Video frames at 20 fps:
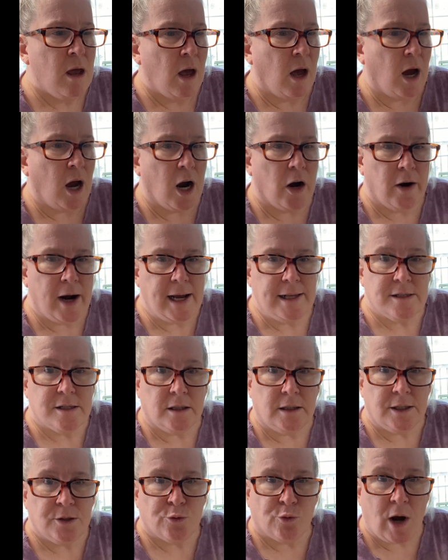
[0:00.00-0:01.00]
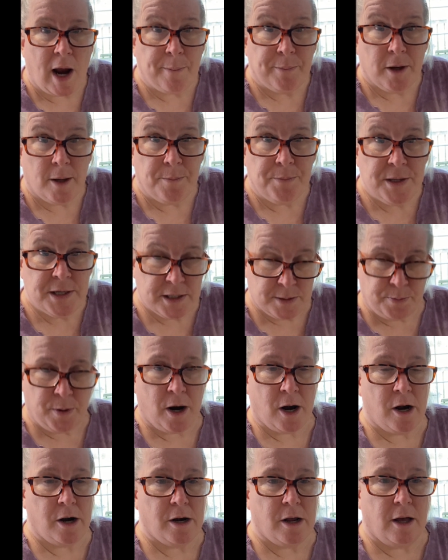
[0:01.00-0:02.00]
All right, so let's wrap up this
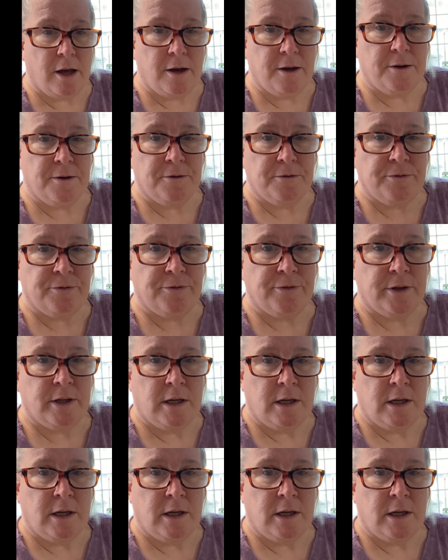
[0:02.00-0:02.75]
part of